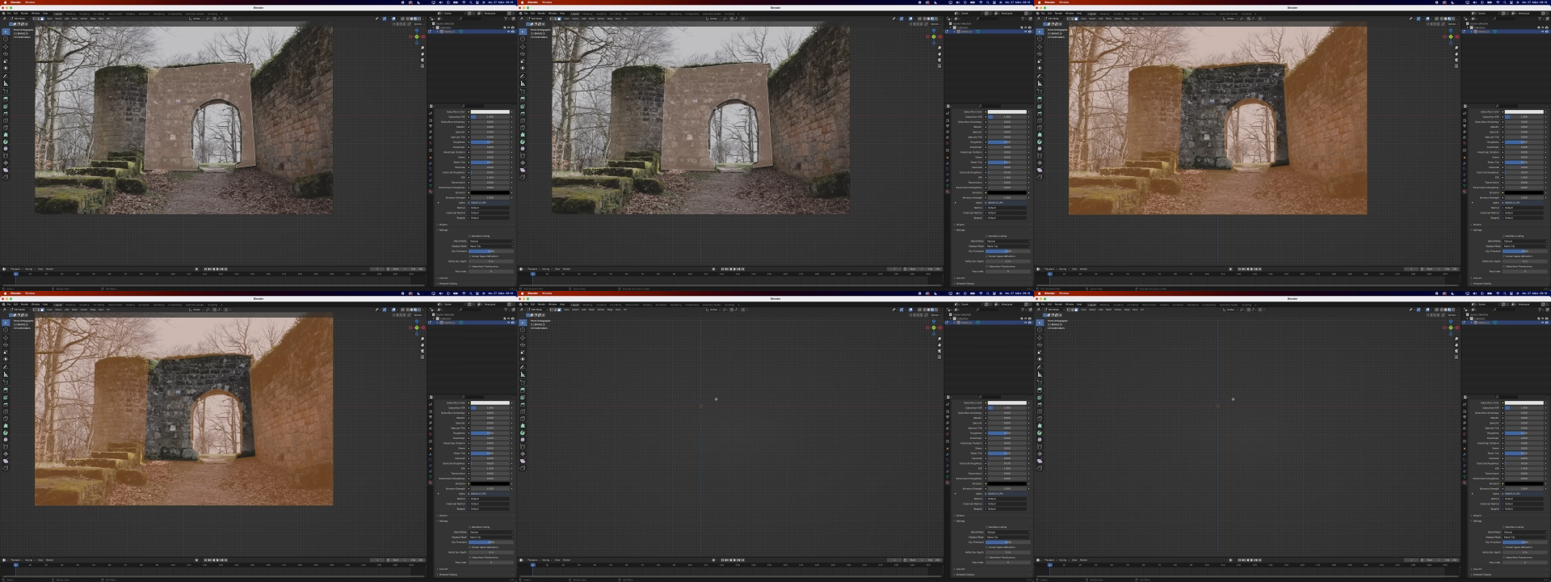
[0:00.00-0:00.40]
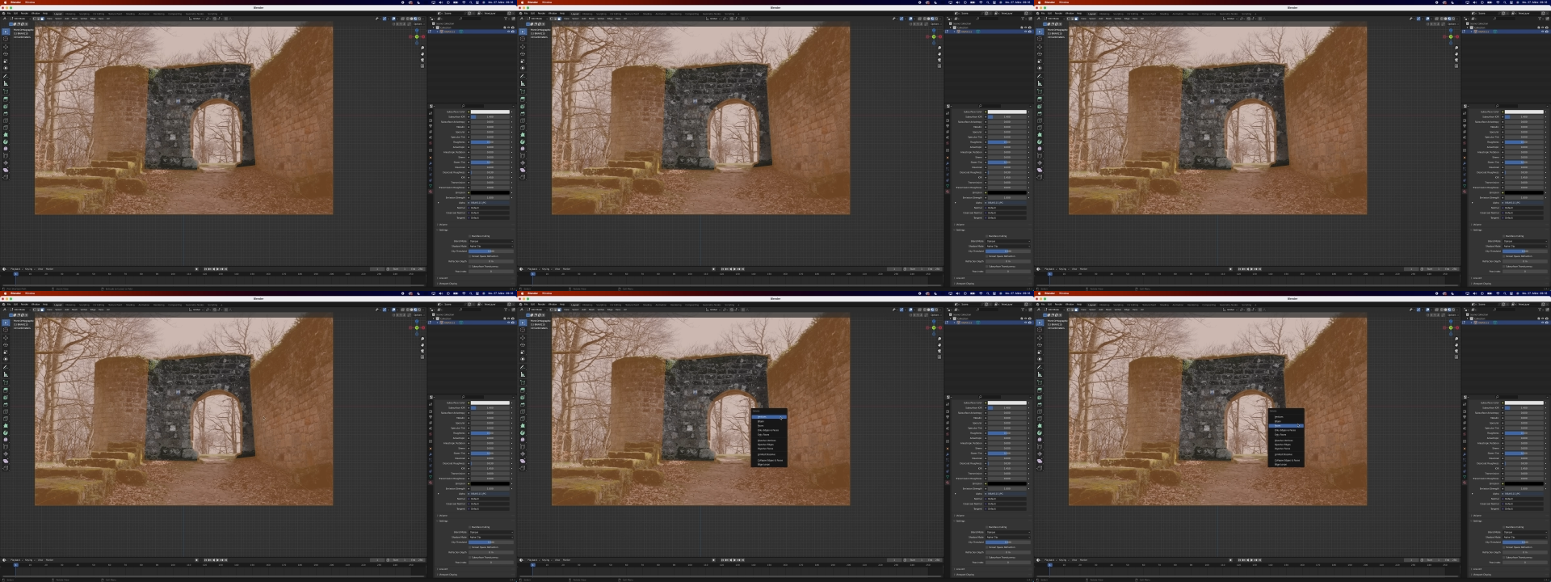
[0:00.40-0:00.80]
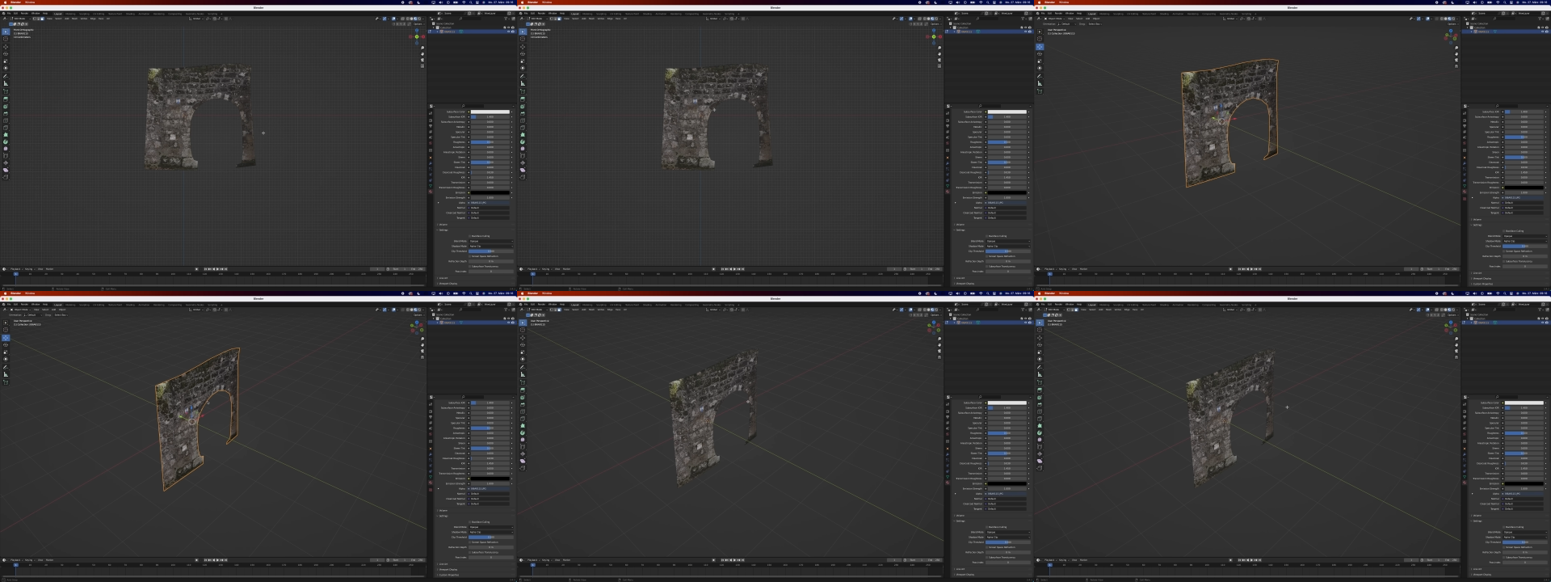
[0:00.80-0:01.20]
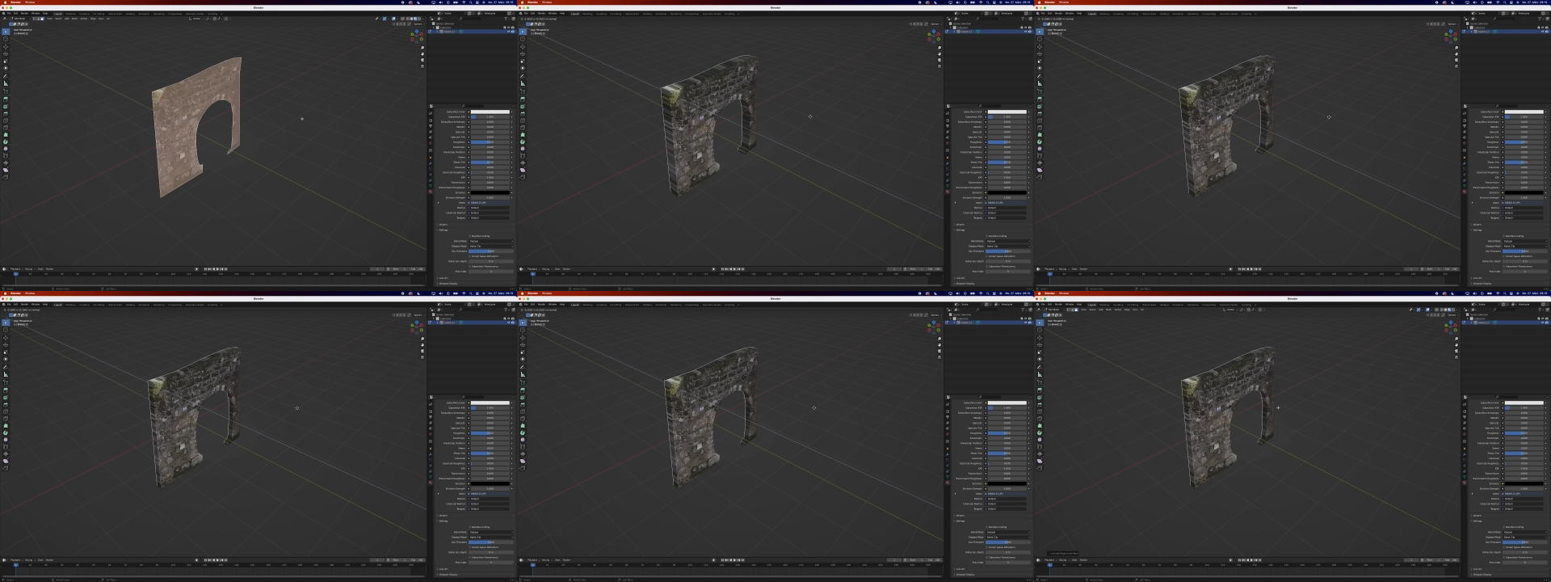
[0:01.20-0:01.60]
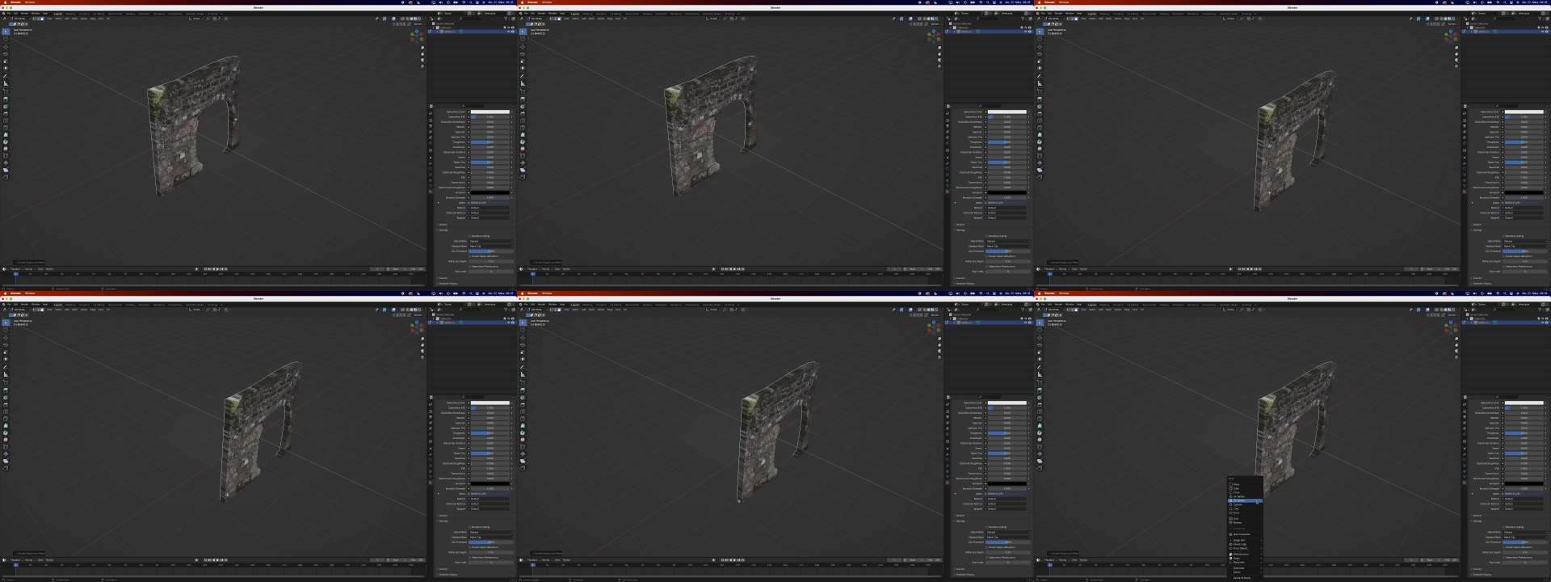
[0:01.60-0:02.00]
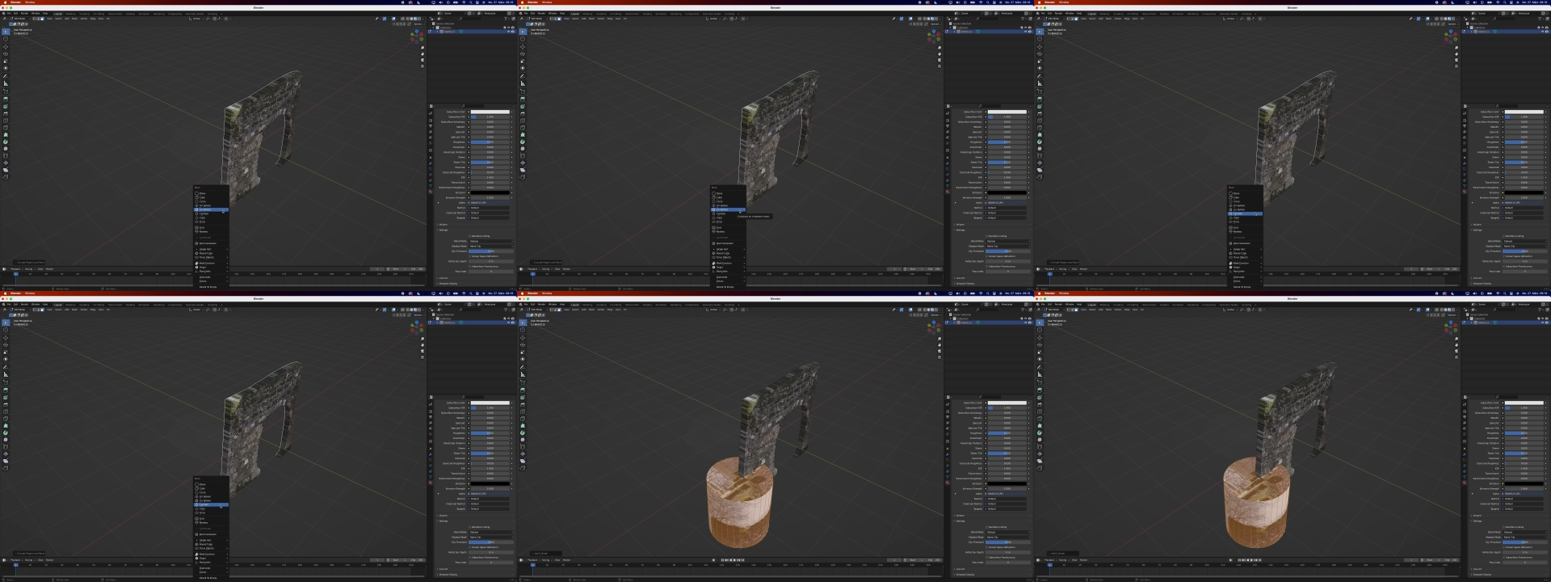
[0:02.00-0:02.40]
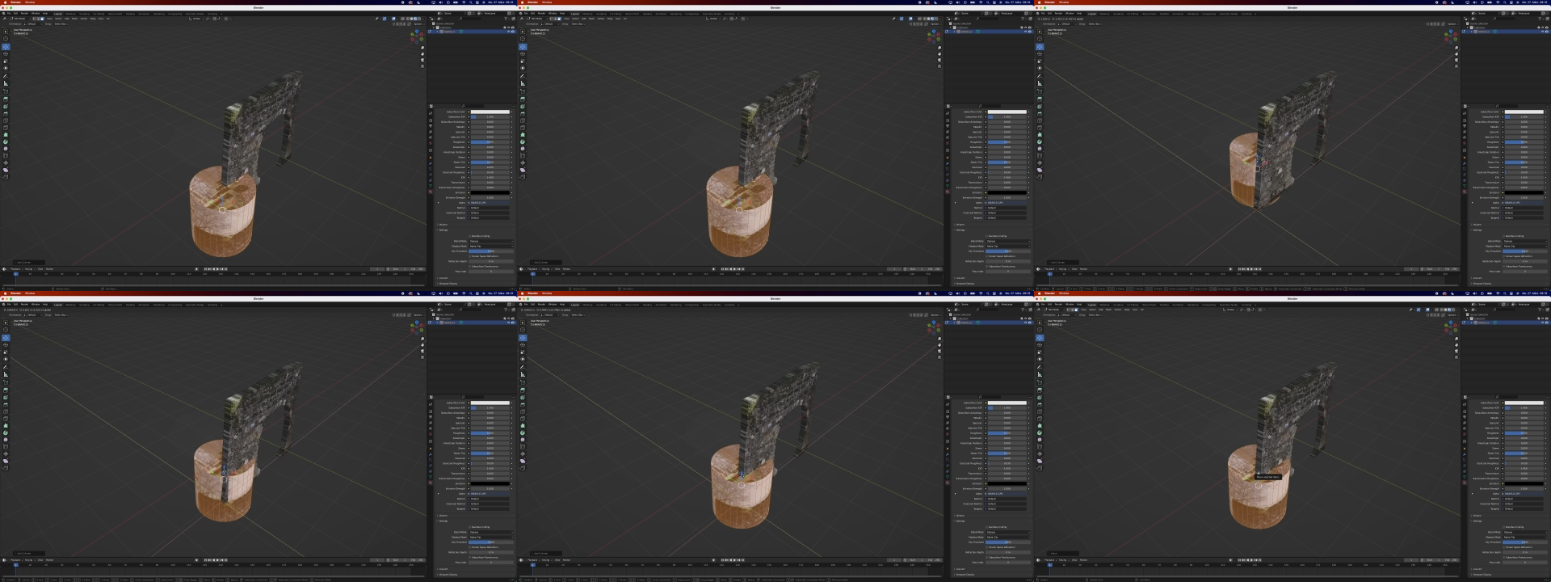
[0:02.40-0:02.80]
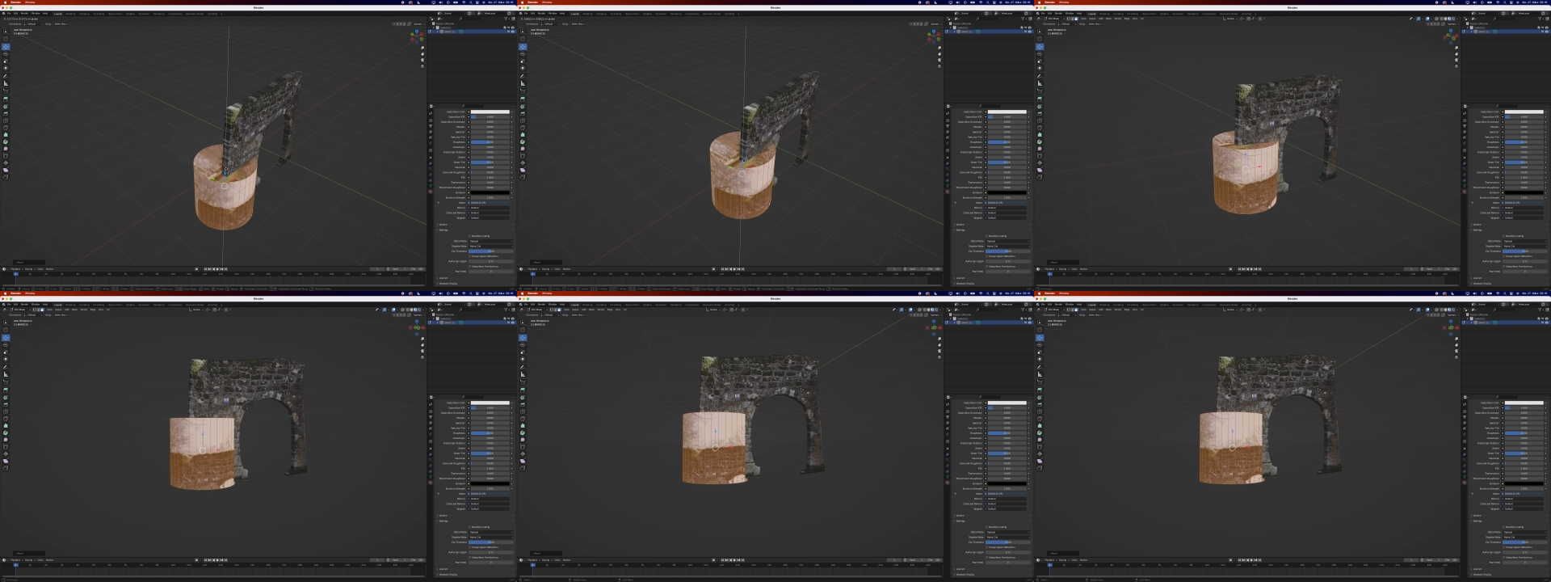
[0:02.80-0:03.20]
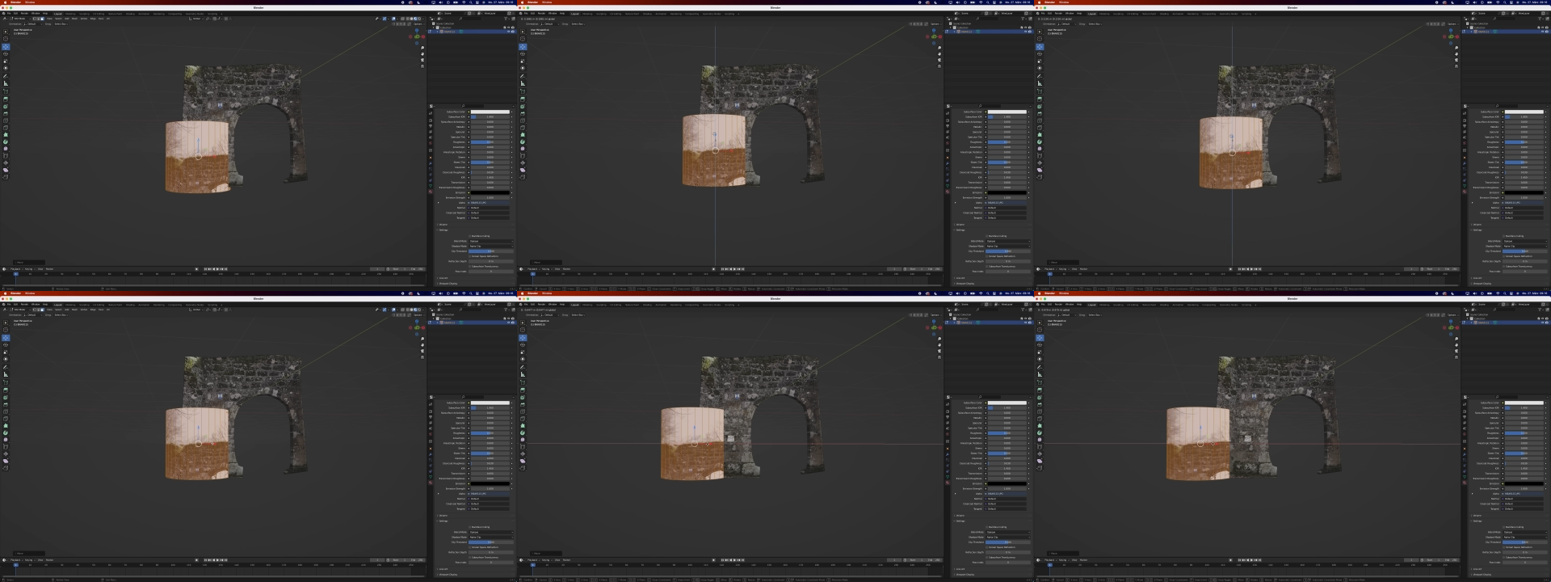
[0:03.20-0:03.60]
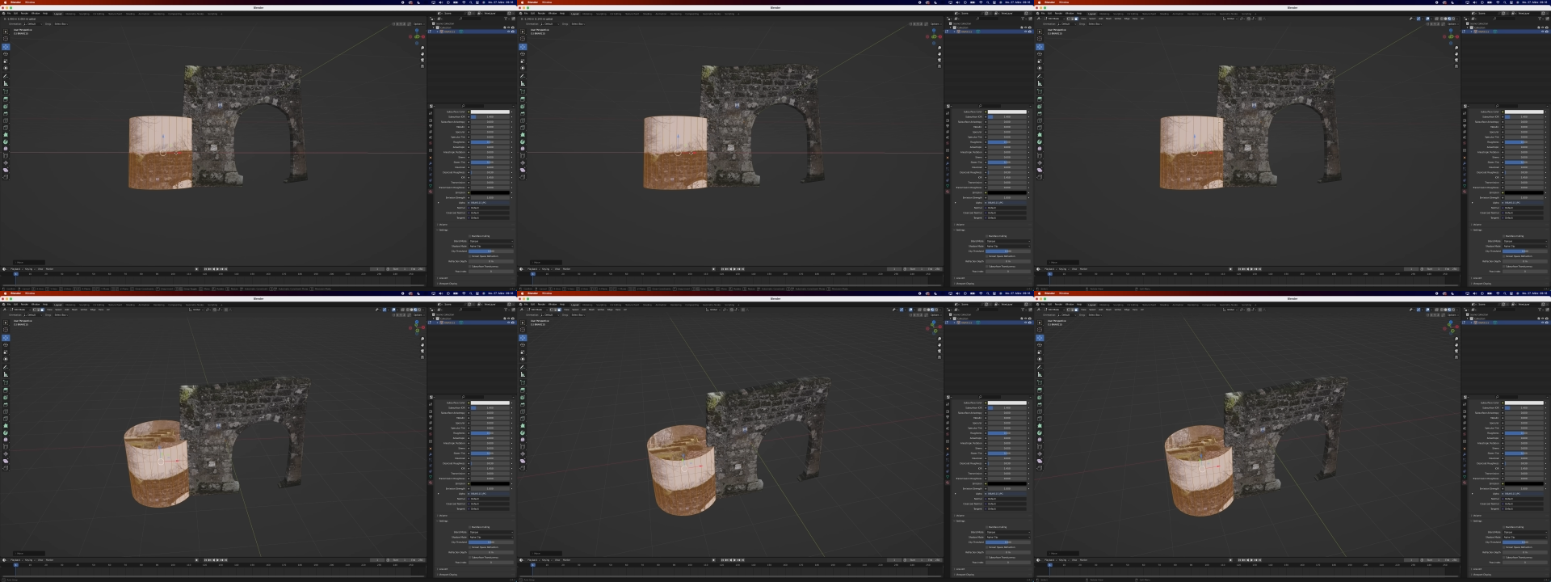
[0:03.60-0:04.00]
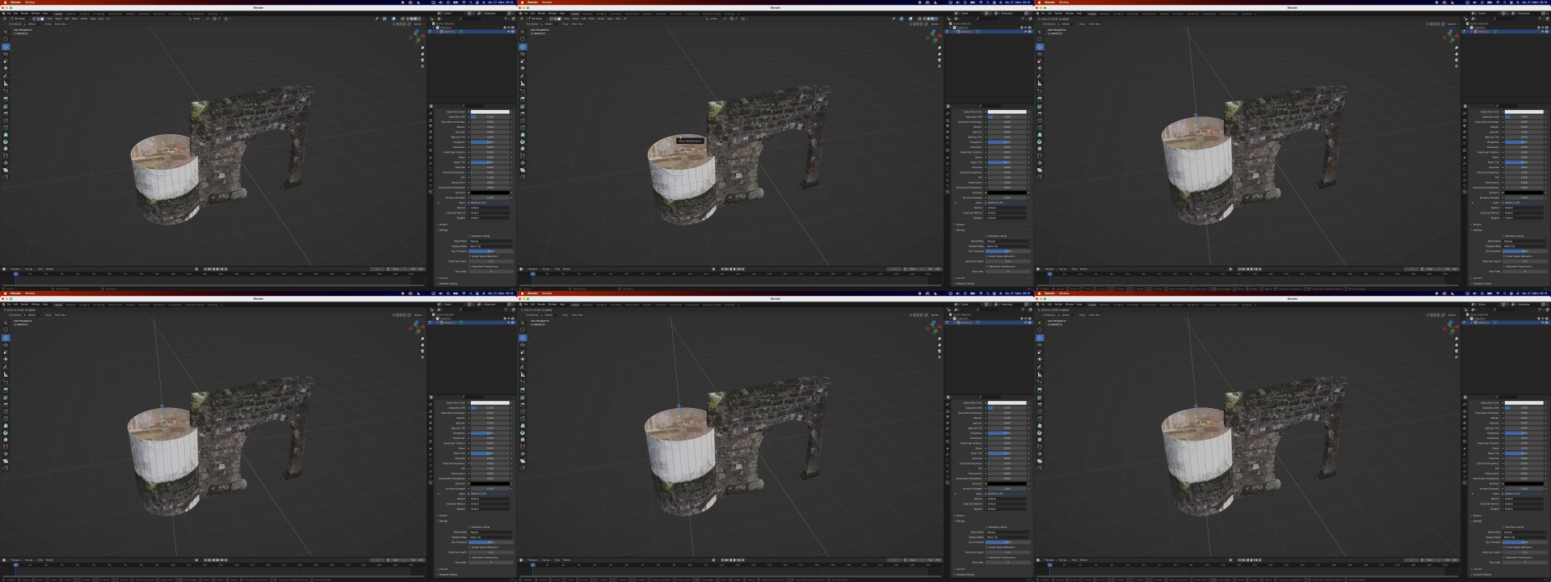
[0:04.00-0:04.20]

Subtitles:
Nobody's mouth can be seen.